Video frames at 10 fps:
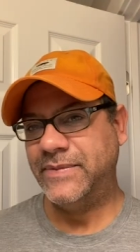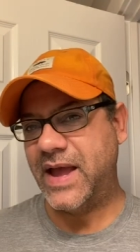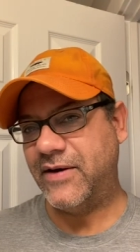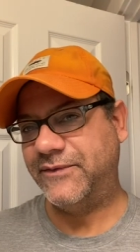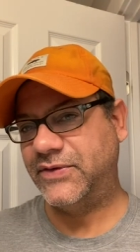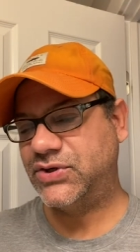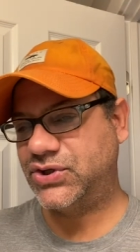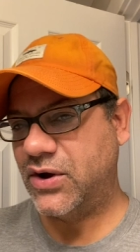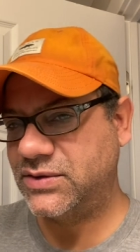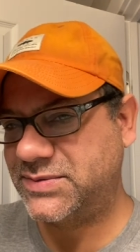Now, for the
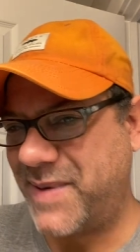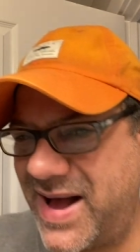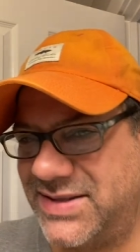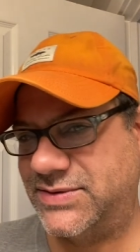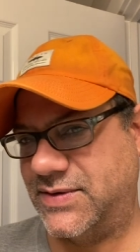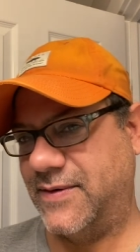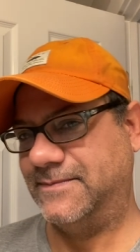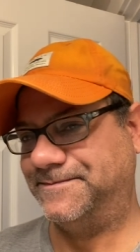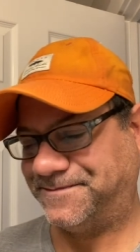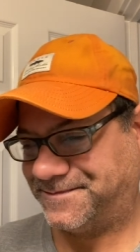show sponsor,
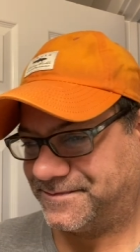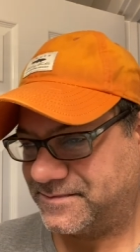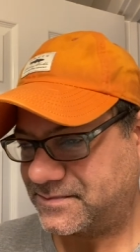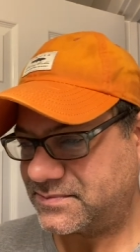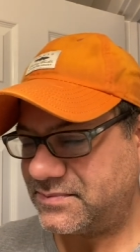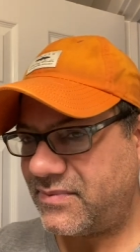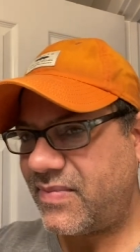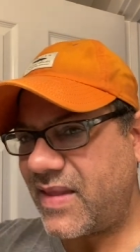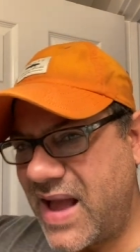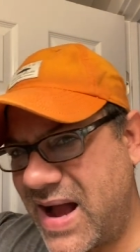
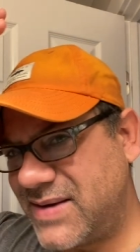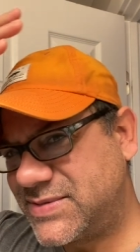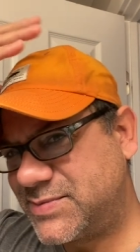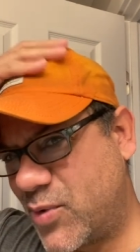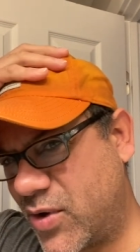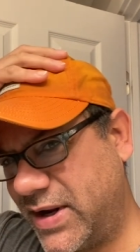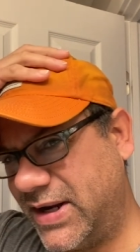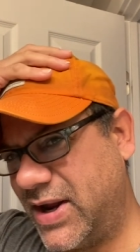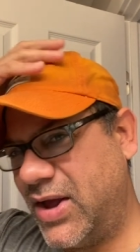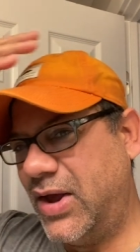I am
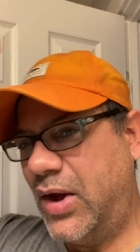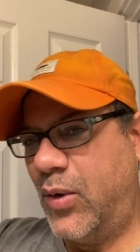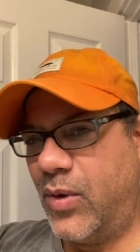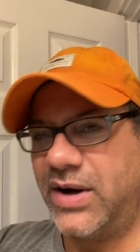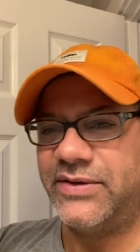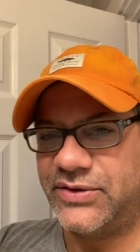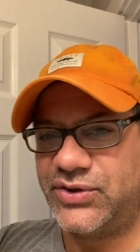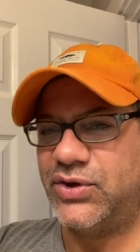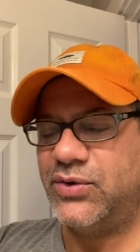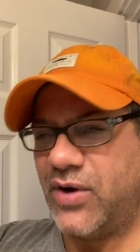sporting one of the
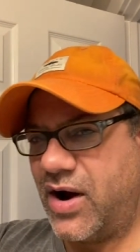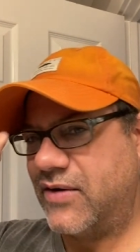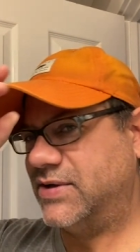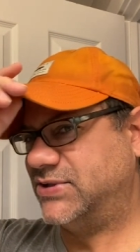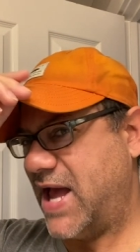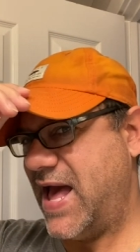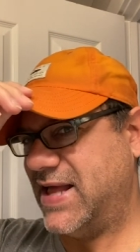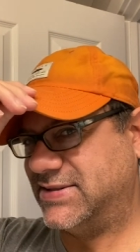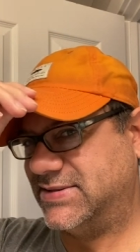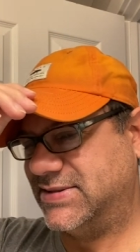two orange
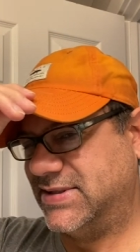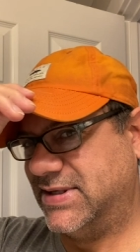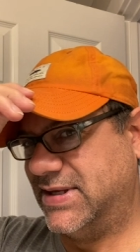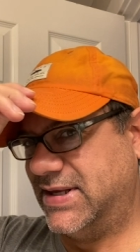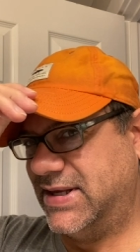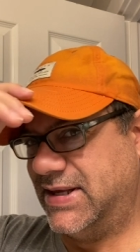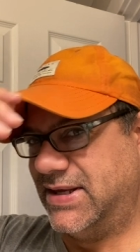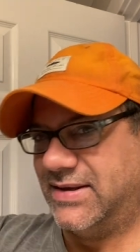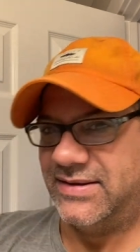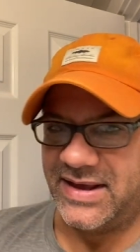hats
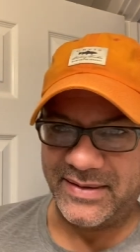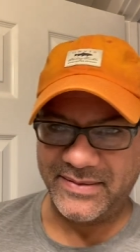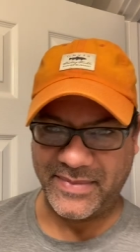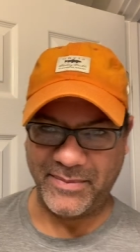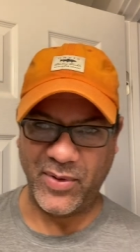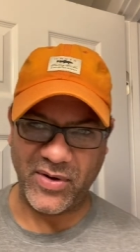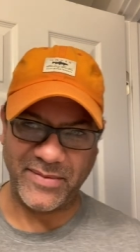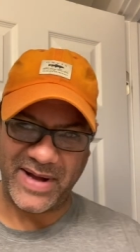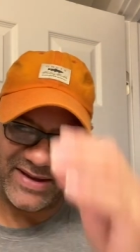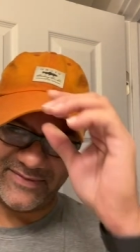that my boy Mike